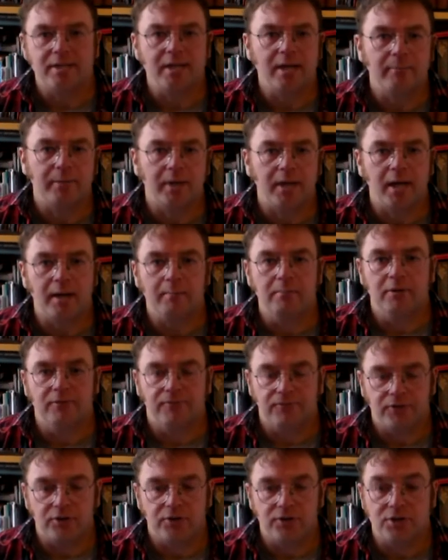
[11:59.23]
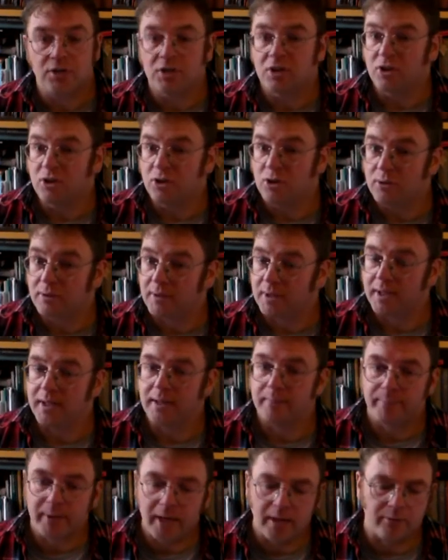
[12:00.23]
That became the first
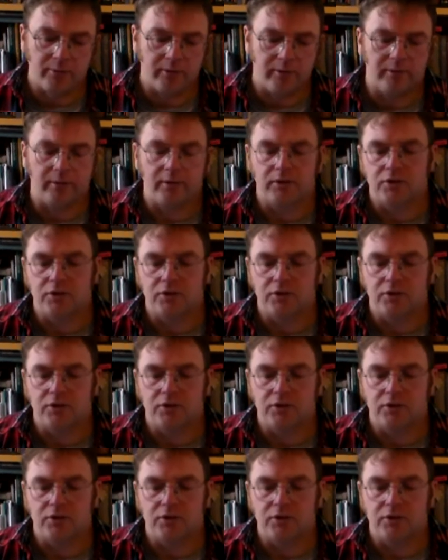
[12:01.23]
nuclear powered